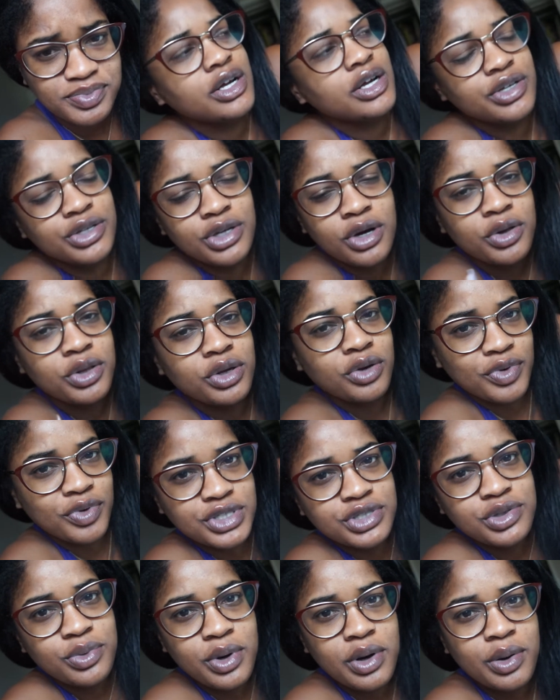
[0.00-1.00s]
You know, the
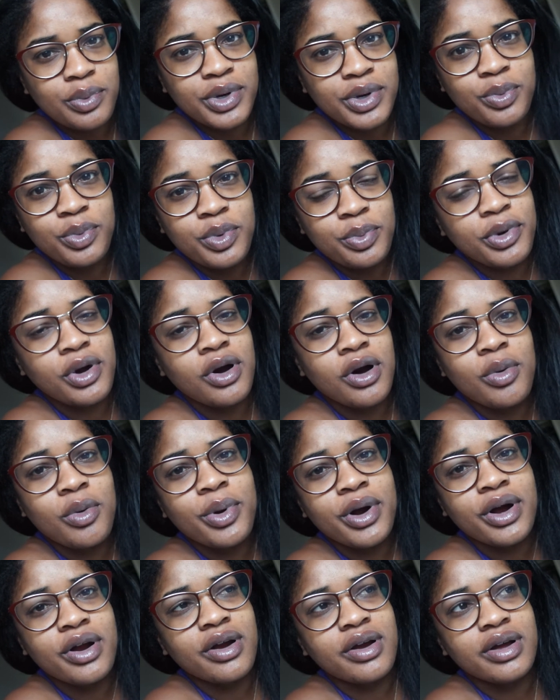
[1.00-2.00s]
original one with Whoopi
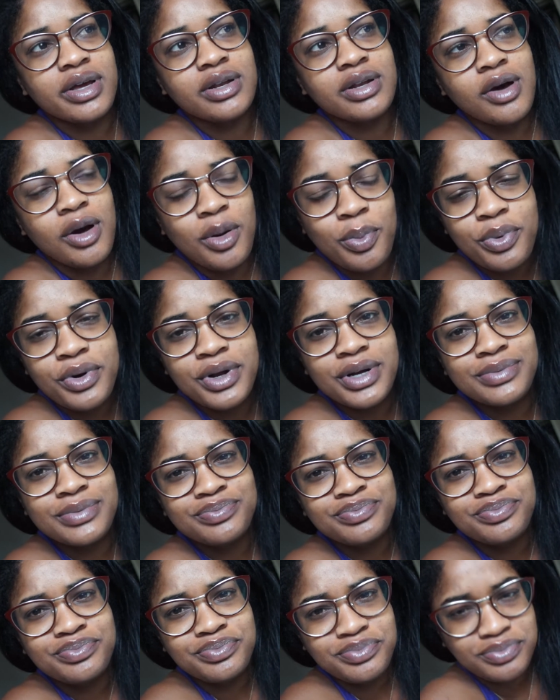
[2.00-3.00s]
Goldberg and Oprah.
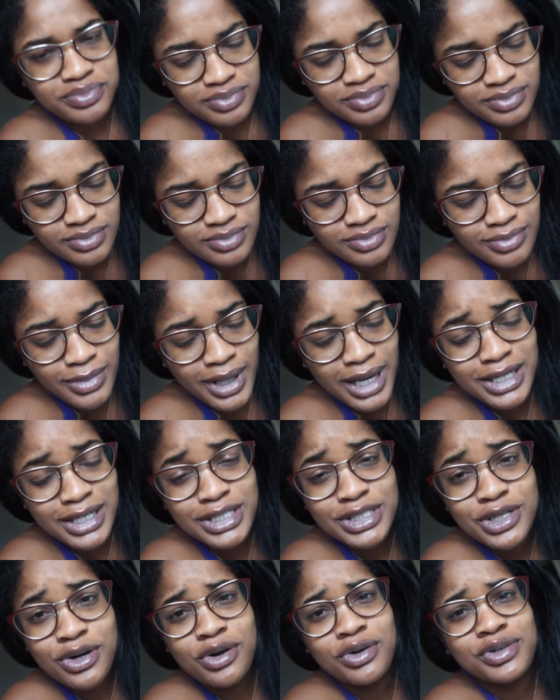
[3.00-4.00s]
And this
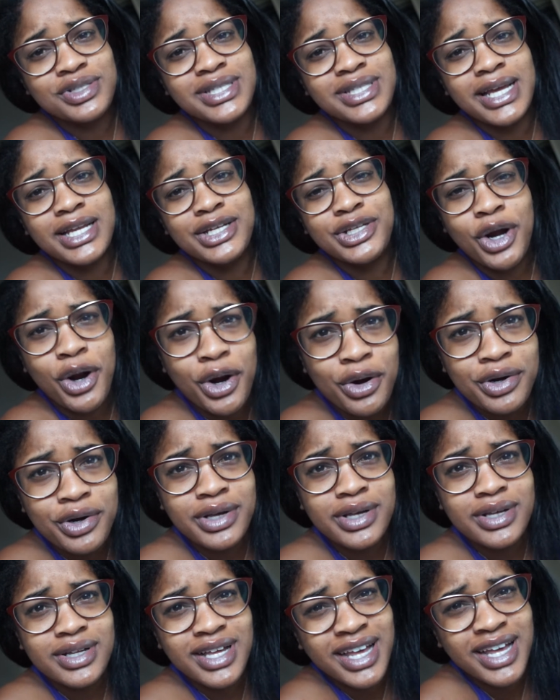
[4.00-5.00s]
girl gonna say, Dirk?